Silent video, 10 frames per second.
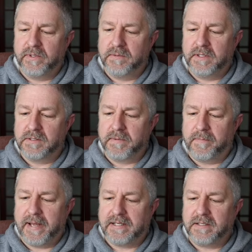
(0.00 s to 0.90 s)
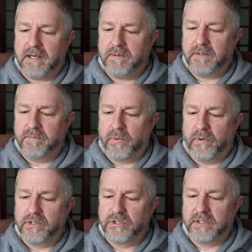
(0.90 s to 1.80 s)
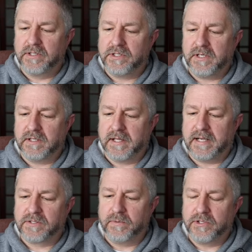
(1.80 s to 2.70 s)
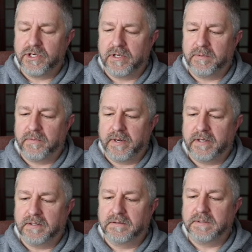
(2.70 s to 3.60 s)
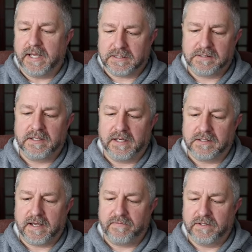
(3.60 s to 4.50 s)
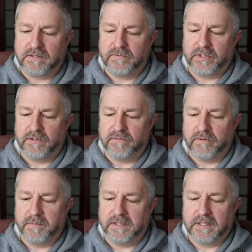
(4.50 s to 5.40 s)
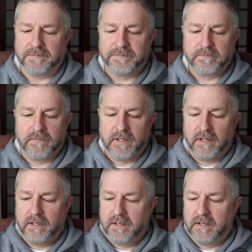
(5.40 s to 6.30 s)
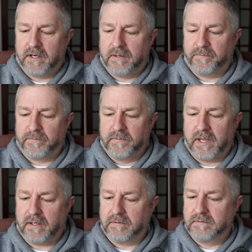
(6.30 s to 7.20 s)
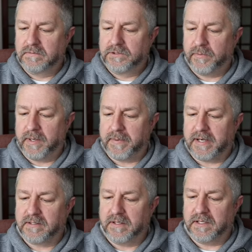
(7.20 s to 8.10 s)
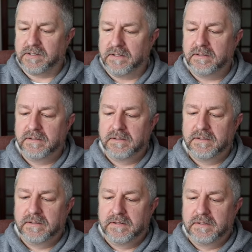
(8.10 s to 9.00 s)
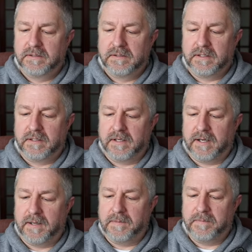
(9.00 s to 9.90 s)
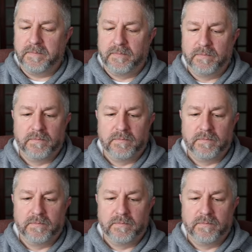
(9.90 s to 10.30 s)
three is by Matt Damon, Bourne Trilogy, and last one, Jeremy Renner. Yes, thanks, Hafia, for confirming that. Um, hey, should we get back to the lesson? Um,